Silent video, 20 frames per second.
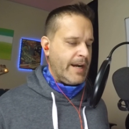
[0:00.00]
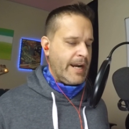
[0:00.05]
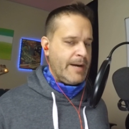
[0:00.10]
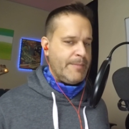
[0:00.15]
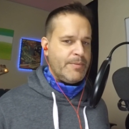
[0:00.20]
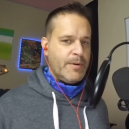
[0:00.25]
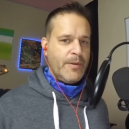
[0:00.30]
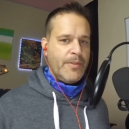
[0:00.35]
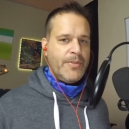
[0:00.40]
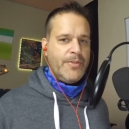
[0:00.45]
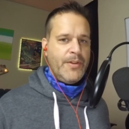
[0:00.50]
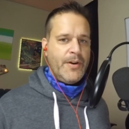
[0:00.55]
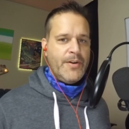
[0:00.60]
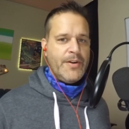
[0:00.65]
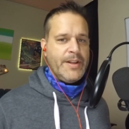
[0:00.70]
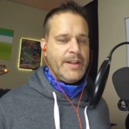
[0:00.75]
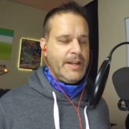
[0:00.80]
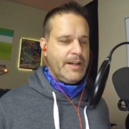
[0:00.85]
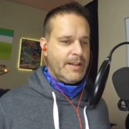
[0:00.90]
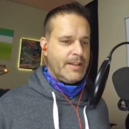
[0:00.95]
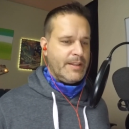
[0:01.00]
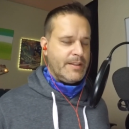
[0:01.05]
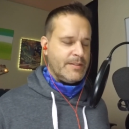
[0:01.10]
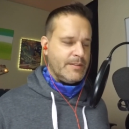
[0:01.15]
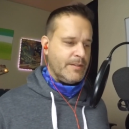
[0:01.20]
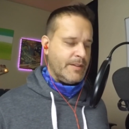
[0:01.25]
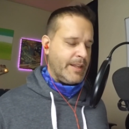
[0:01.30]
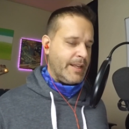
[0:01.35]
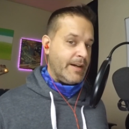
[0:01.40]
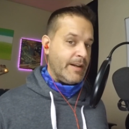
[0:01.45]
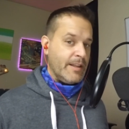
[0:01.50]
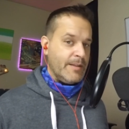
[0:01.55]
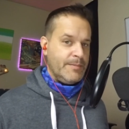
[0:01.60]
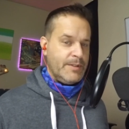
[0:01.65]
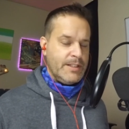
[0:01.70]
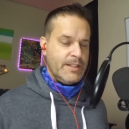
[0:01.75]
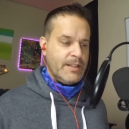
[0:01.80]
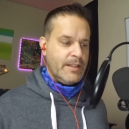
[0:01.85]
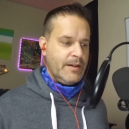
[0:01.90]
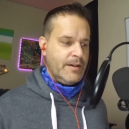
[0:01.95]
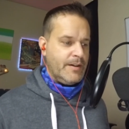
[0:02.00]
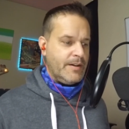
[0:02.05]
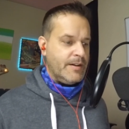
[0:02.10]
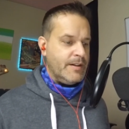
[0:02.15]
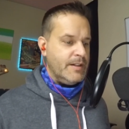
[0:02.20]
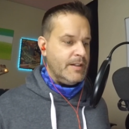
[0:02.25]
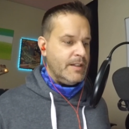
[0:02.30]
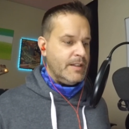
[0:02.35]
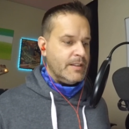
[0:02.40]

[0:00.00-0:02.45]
April 30th, so the end of the month here.